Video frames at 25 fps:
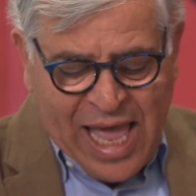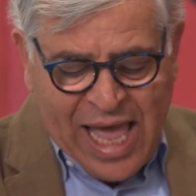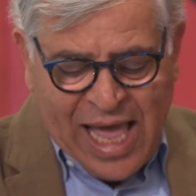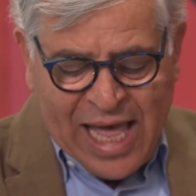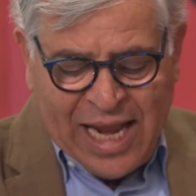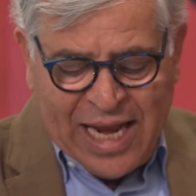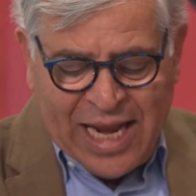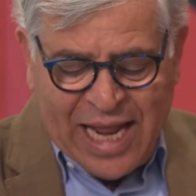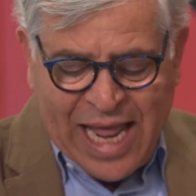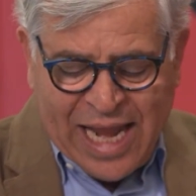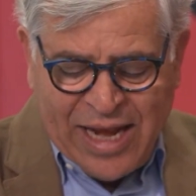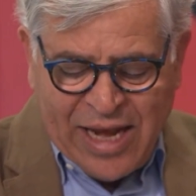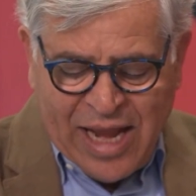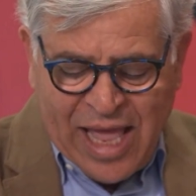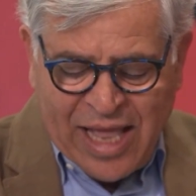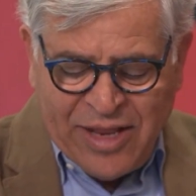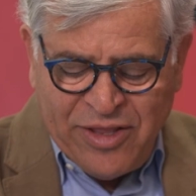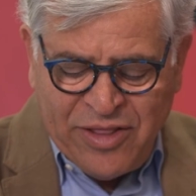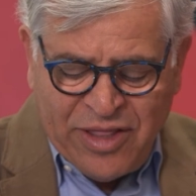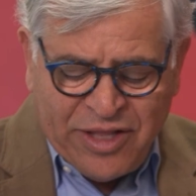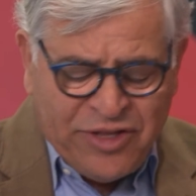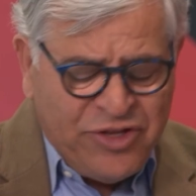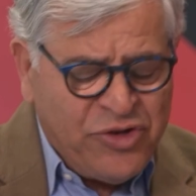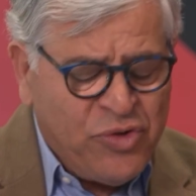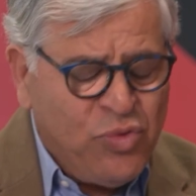uh, and
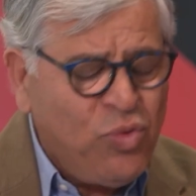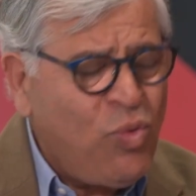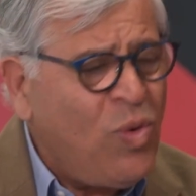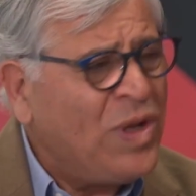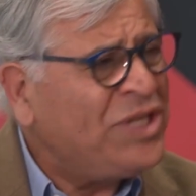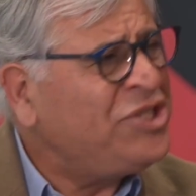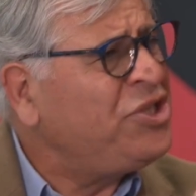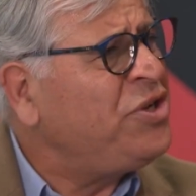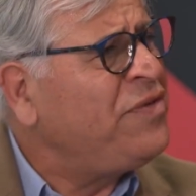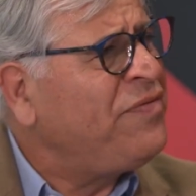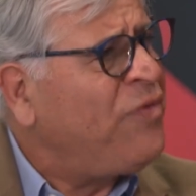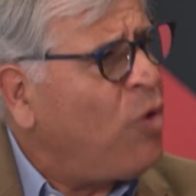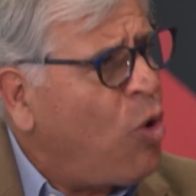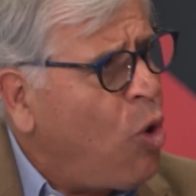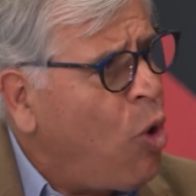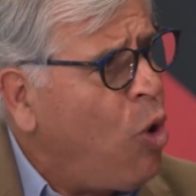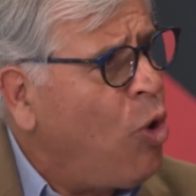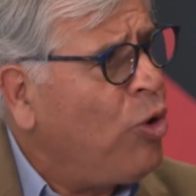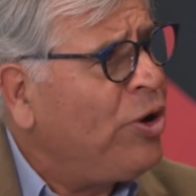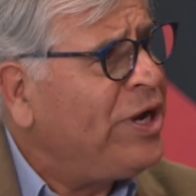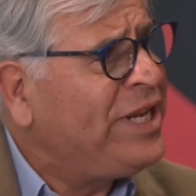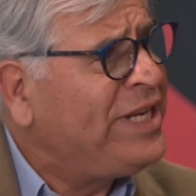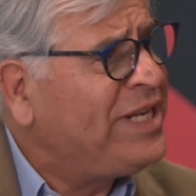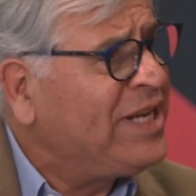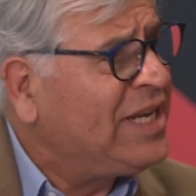the ones you've
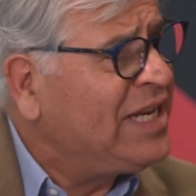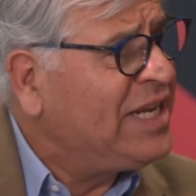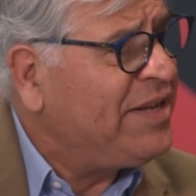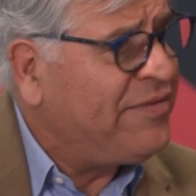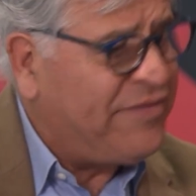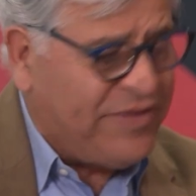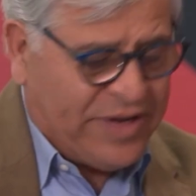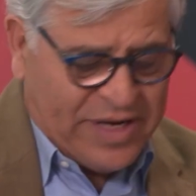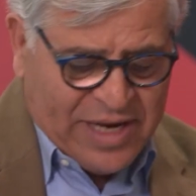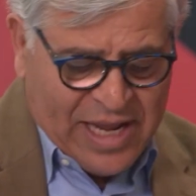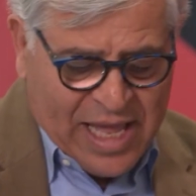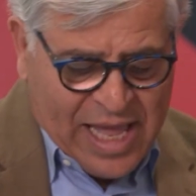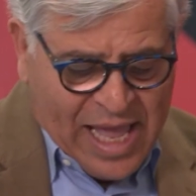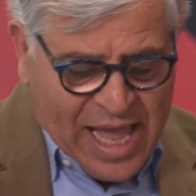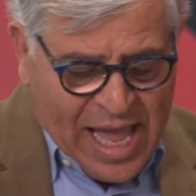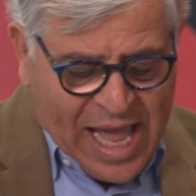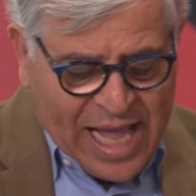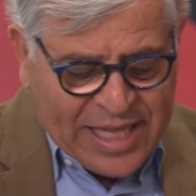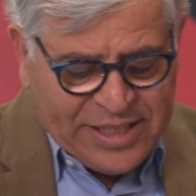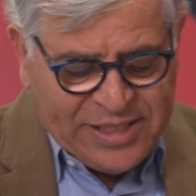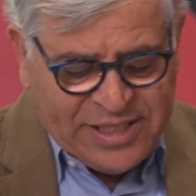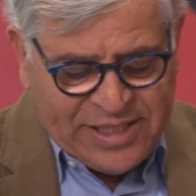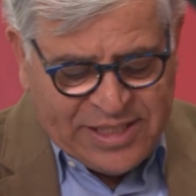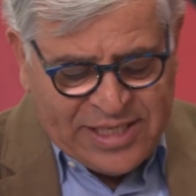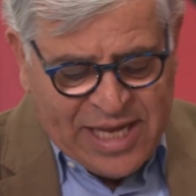already delivered,
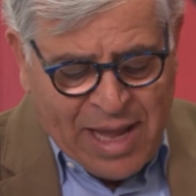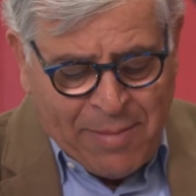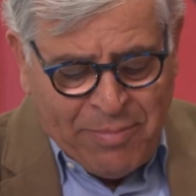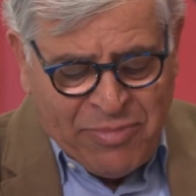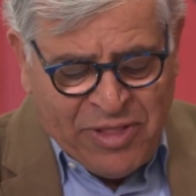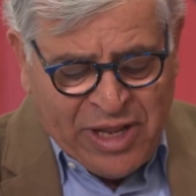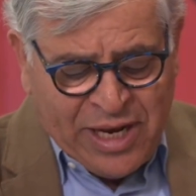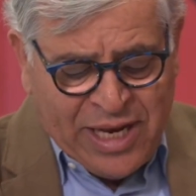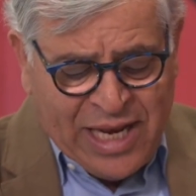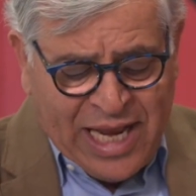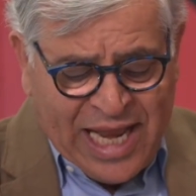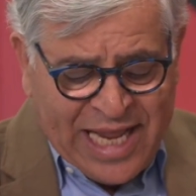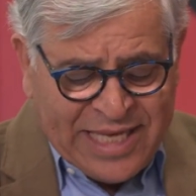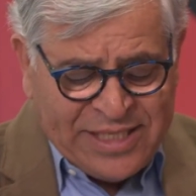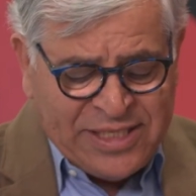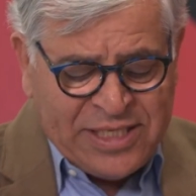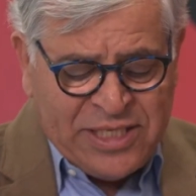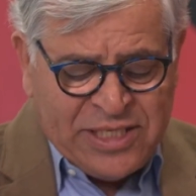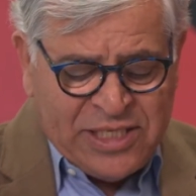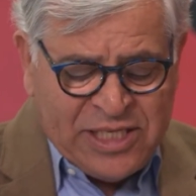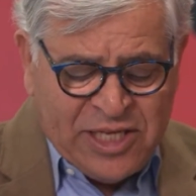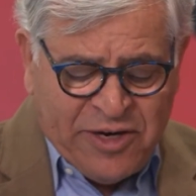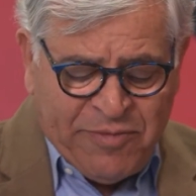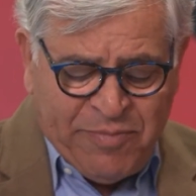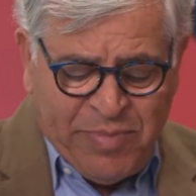and some of the
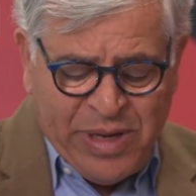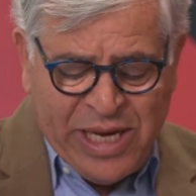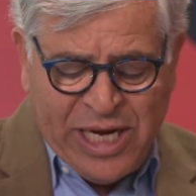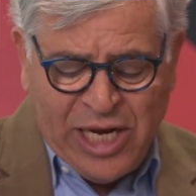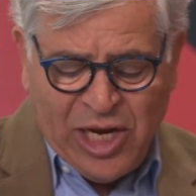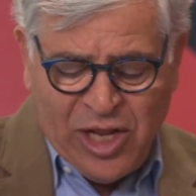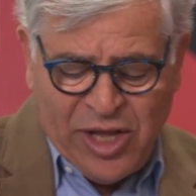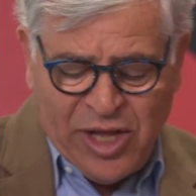lessons that have been